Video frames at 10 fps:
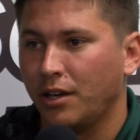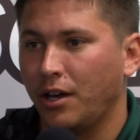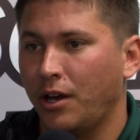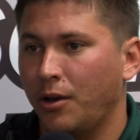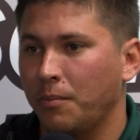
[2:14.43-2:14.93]

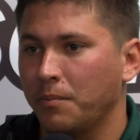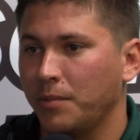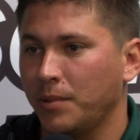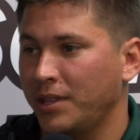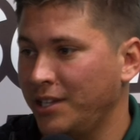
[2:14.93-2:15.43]
Um,
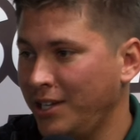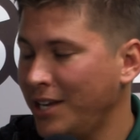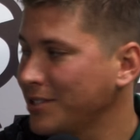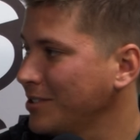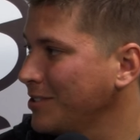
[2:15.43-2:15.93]
and then
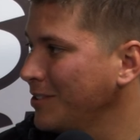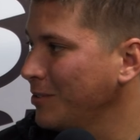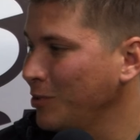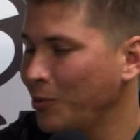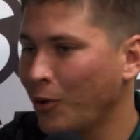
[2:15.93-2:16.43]
yes, it's
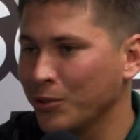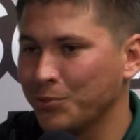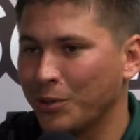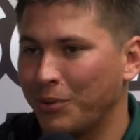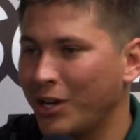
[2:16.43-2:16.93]
a you always
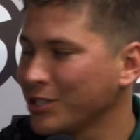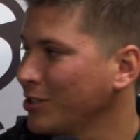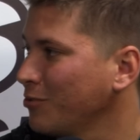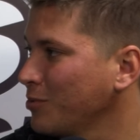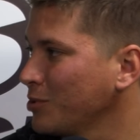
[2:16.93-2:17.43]
want a
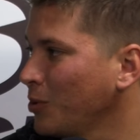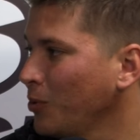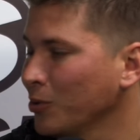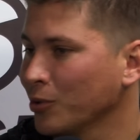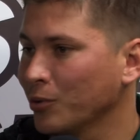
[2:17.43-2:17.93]
positive
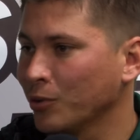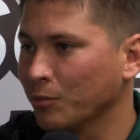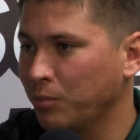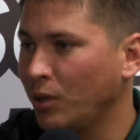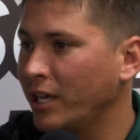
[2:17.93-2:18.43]
result or,
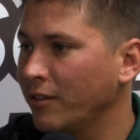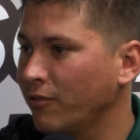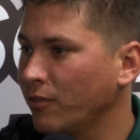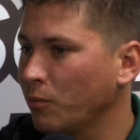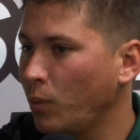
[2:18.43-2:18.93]
or
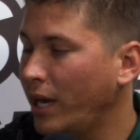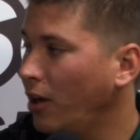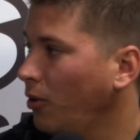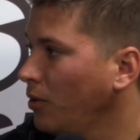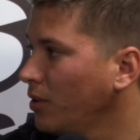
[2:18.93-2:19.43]
playing
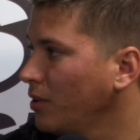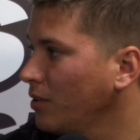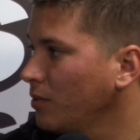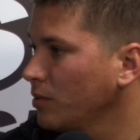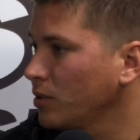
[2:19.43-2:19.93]
well
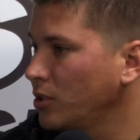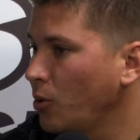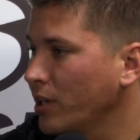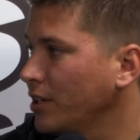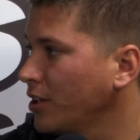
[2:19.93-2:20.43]

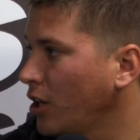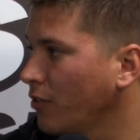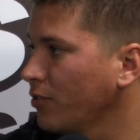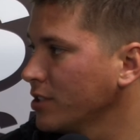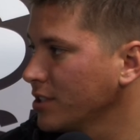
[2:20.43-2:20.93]
going into
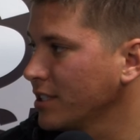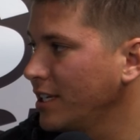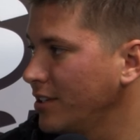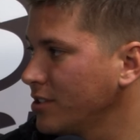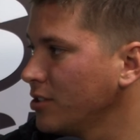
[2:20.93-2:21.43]
conference because
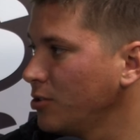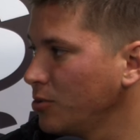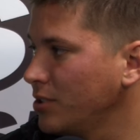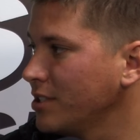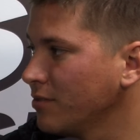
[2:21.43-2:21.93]
again, this is a
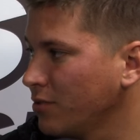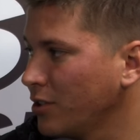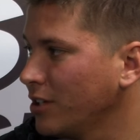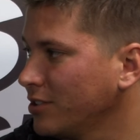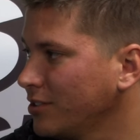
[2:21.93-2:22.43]
new season
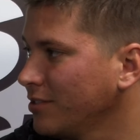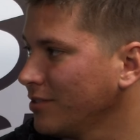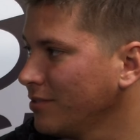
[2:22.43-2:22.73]
for us.